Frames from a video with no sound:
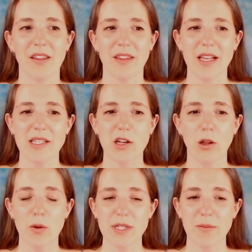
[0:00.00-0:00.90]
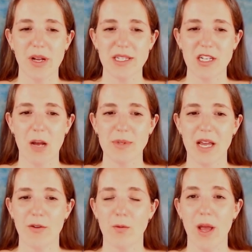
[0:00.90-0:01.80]
These closing bus stops
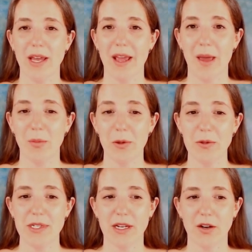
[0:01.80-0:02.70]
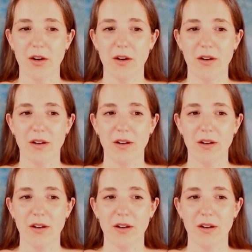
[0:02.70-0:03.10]
have a red and blue sticker.